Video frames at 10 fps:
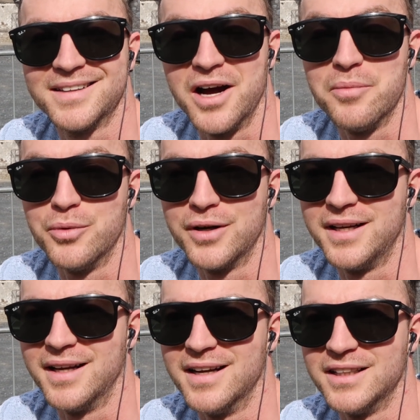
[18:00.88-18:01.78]
got
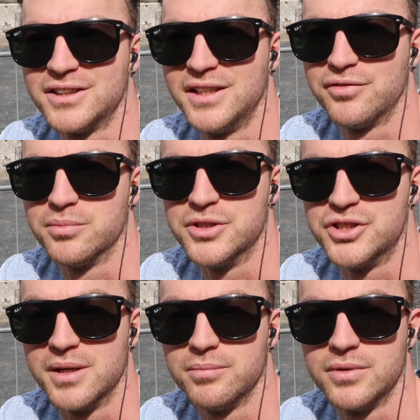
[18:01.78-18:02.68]
money initially from the
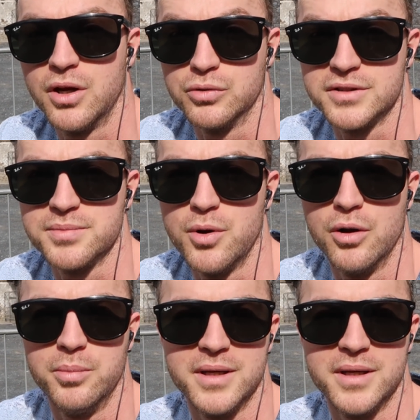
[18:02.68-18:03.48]
gym, no, small